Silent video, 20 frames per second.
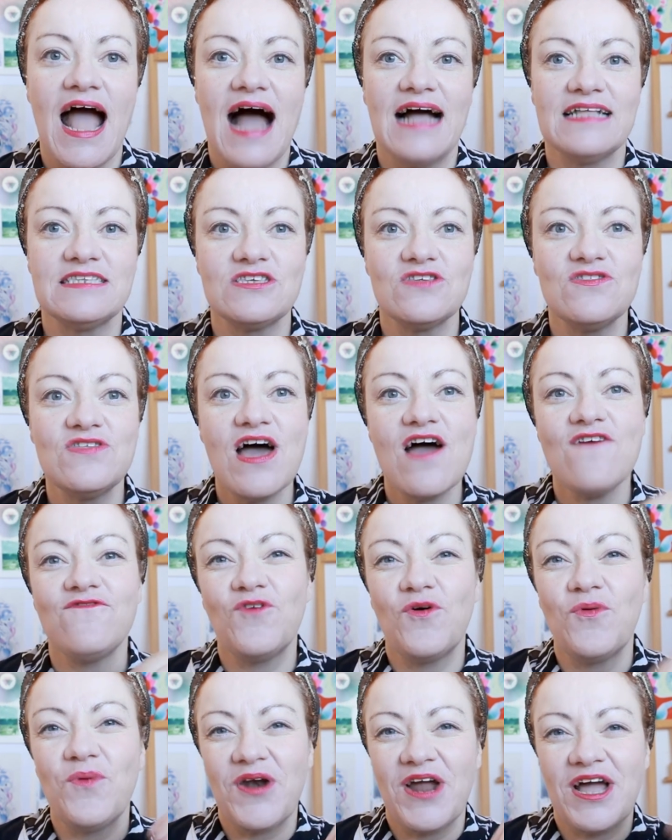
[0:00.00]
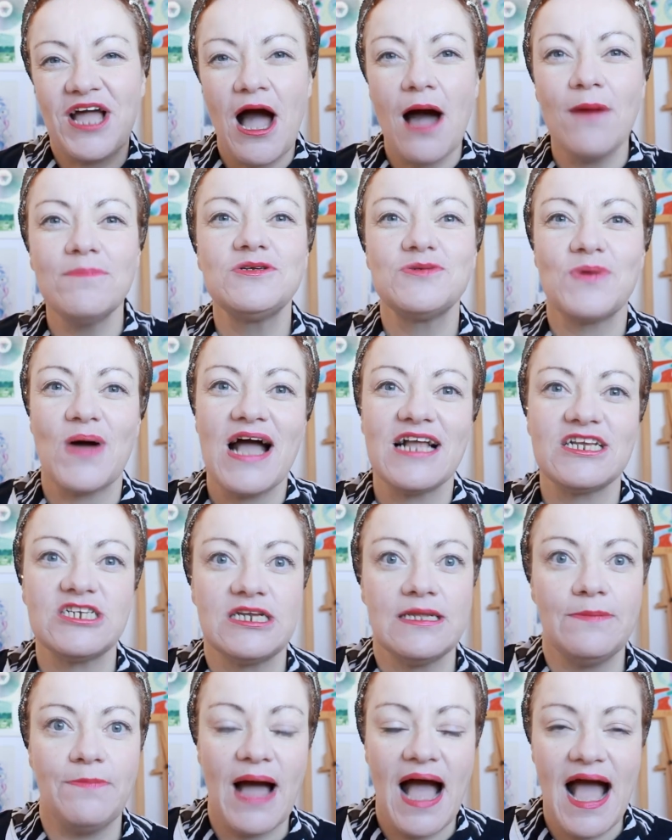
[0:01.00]
And so therefore, when I come to
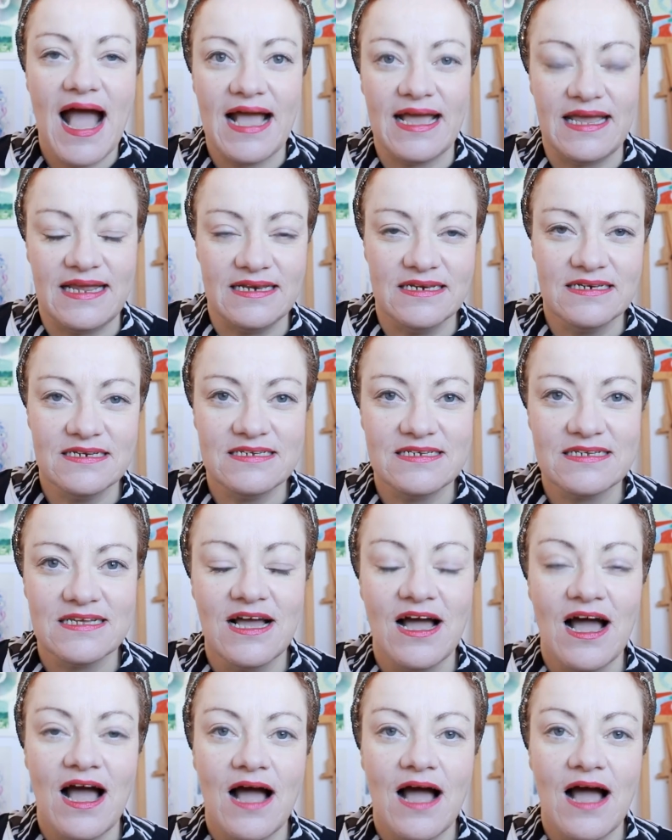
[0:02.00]
actually paint,